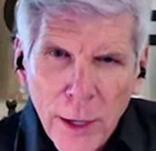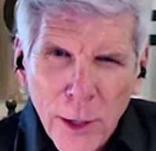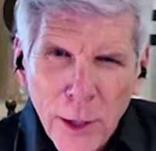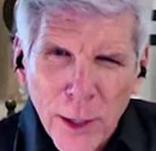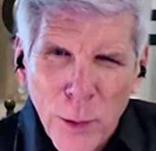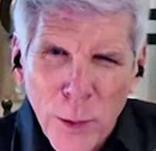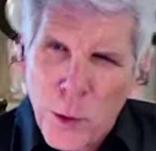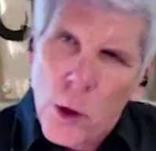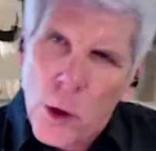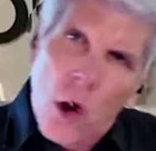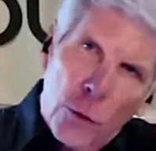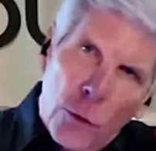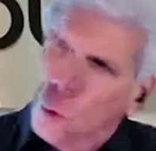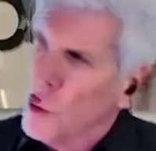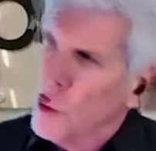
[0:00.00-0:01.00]
Because when they're
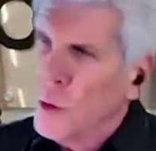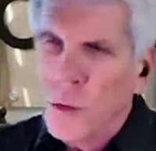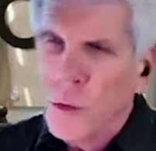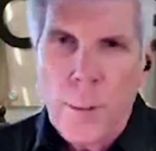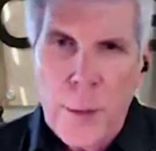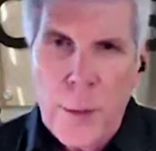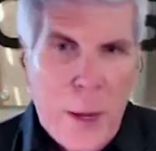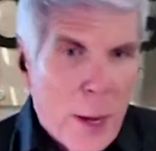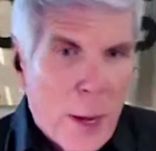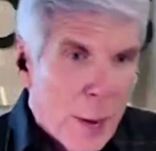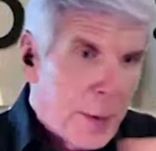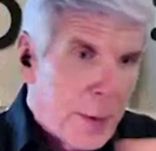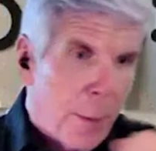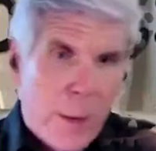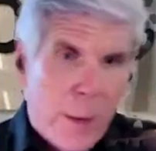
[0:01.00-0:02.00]
all doing something, they
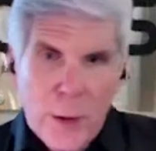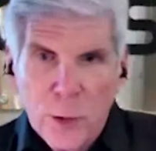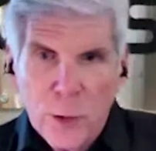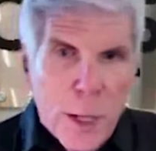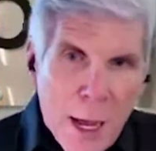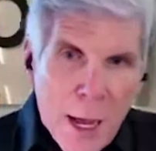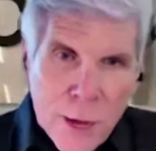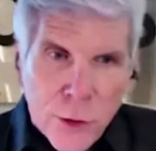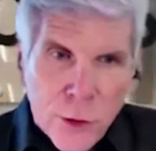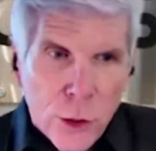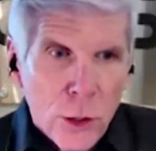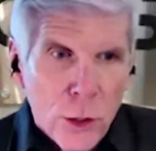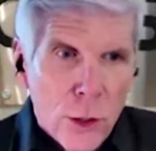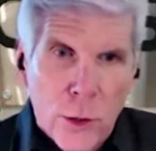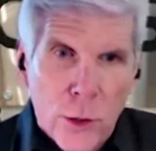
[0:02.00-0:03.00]
might be the best
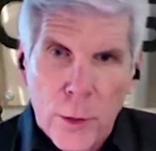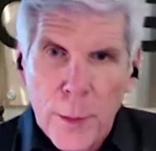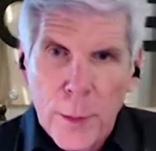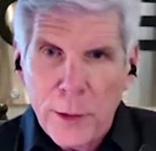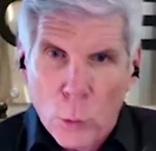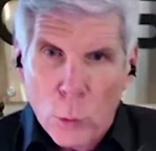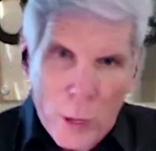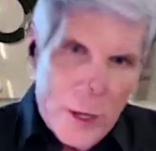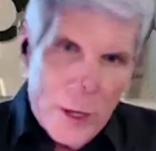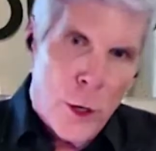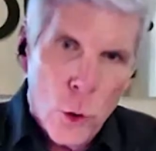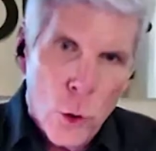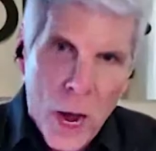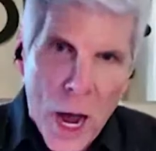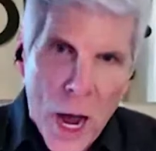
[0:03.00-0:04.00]
plasterer or the best
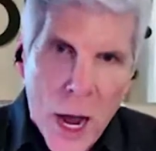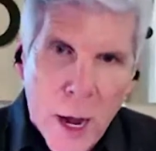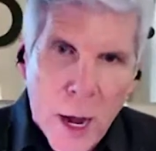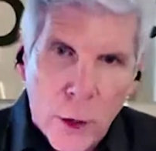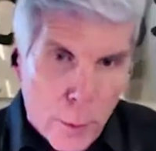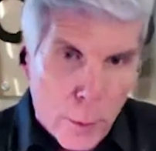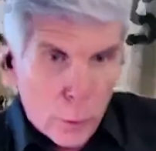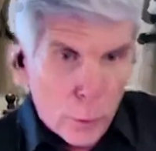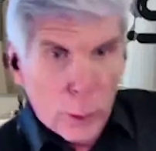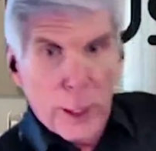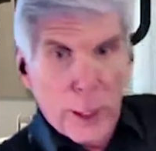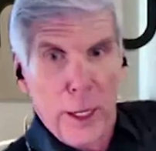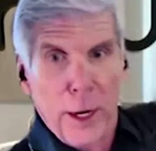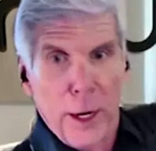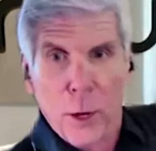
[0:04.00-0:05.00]
window guy or the
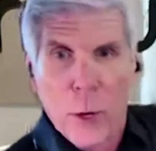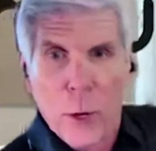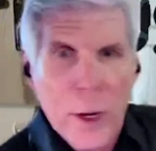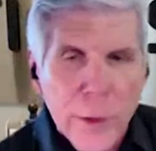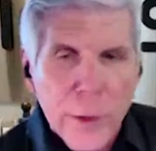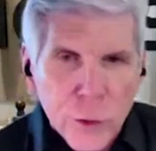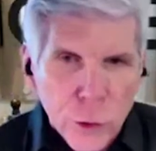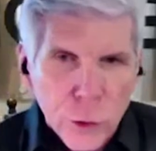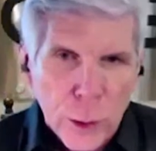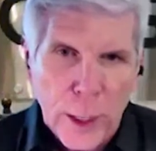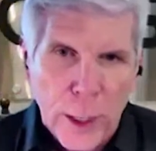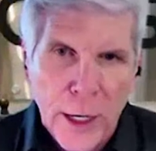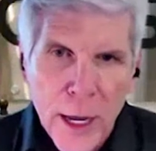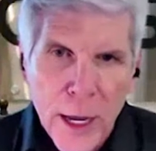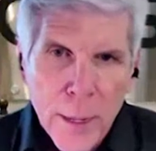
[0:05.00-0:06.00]
bricklayer or whatever he's
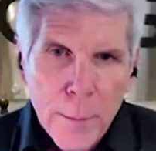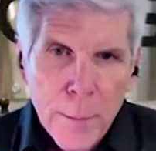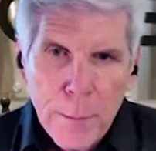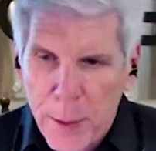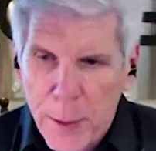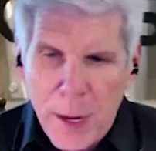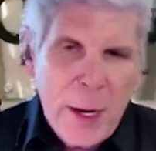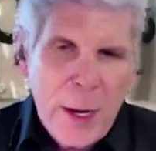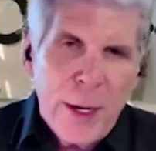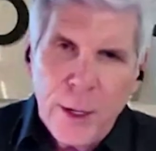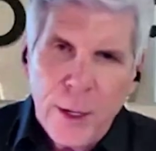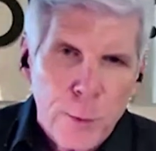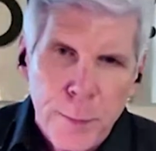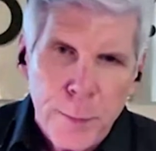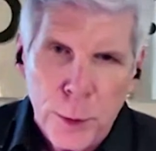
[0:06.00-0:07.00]
doing, but maybe
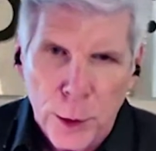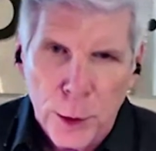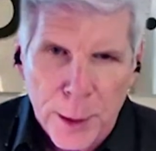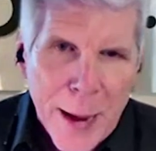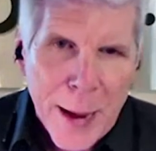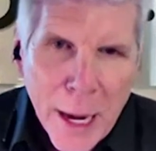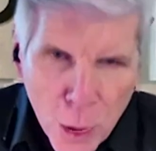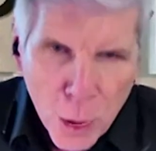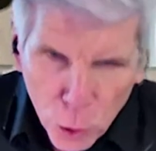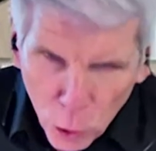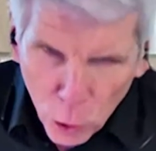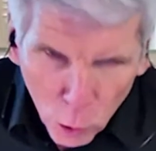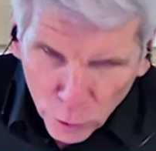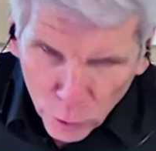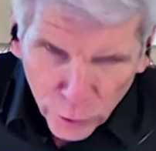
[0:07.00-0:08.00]
he's been building
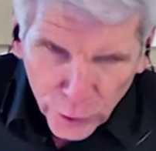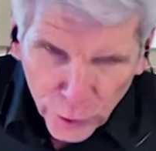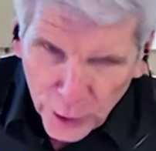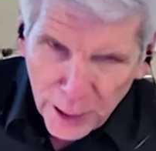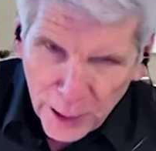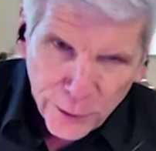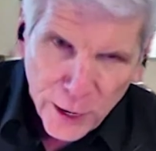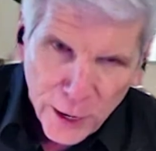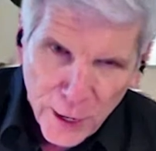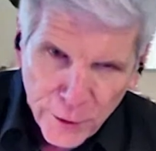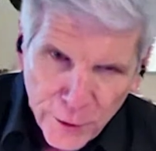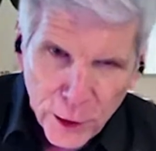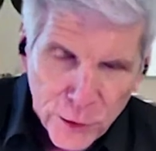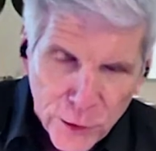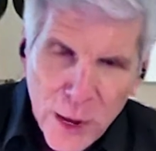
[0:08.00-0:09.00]
patio homes for the last
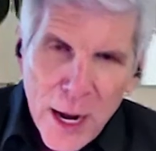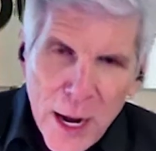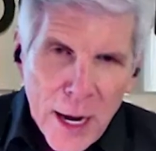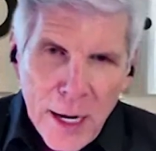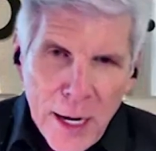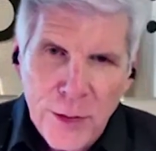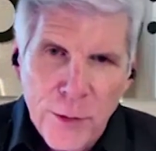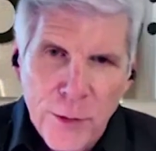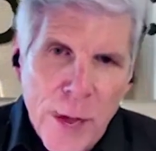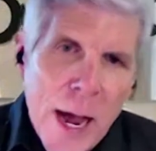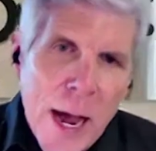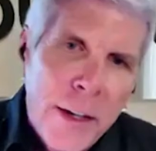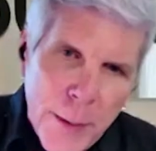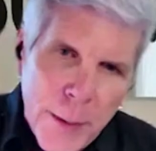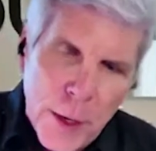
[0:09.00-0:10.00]
5 years, but he's never
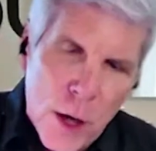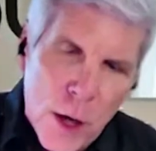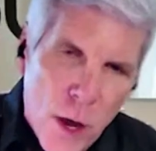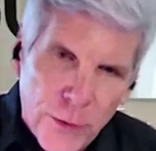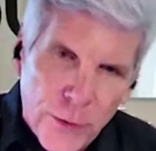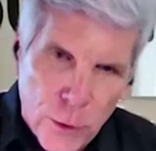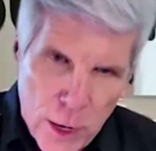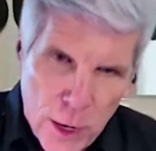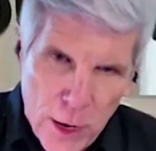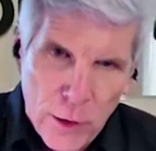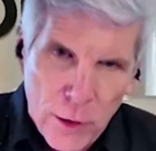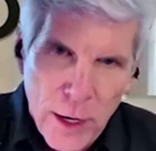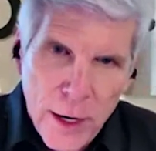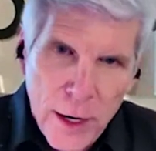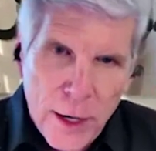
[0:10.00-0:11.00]
had to be off the
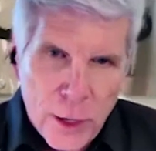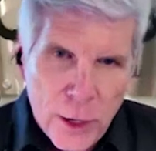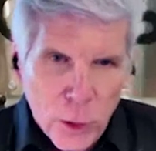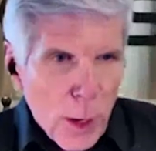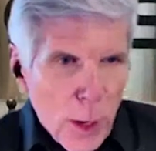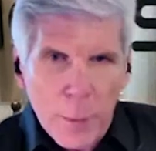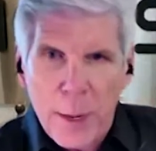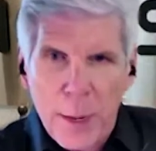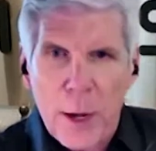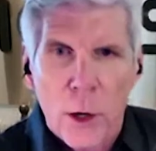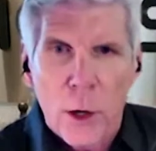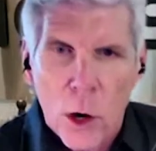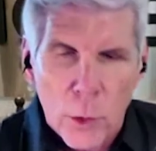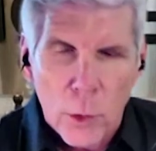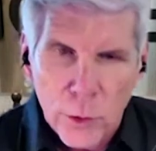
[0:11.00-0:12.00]
ground. And as Brad
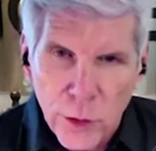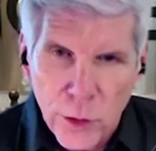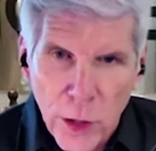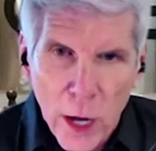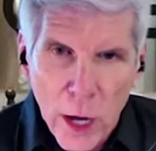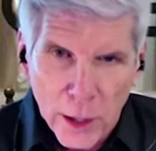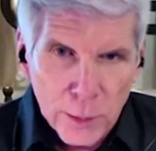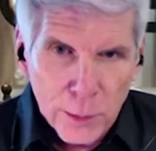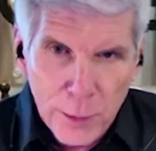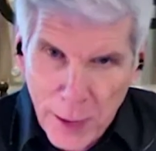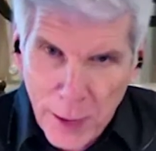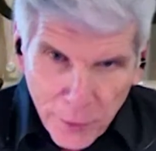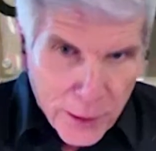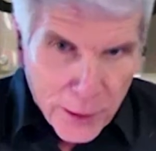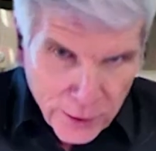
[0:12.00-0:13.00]
Baylor always taught us,
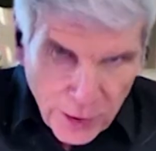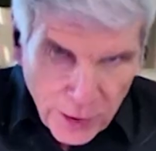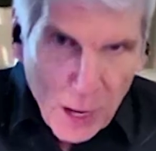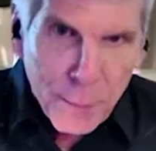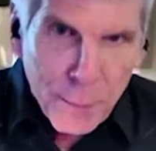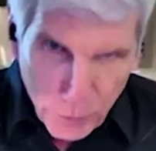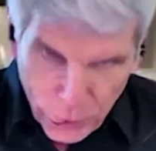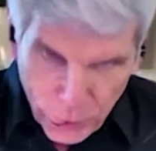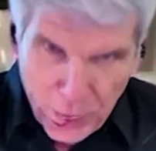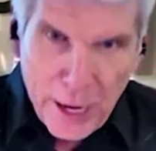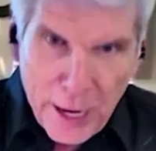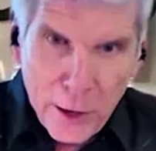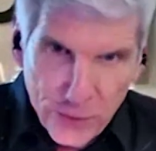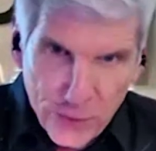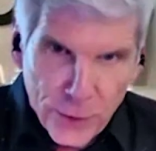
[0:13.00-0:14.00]
bad things happen when you
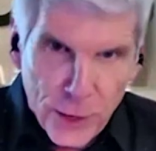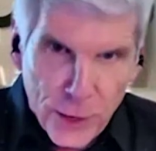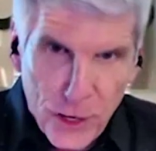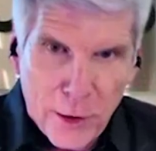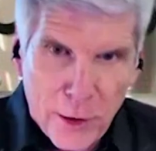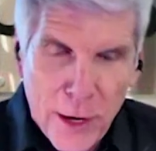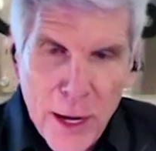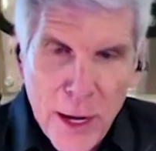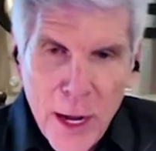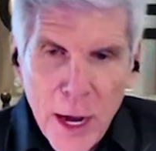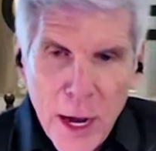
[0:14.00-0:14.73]
get off the ground.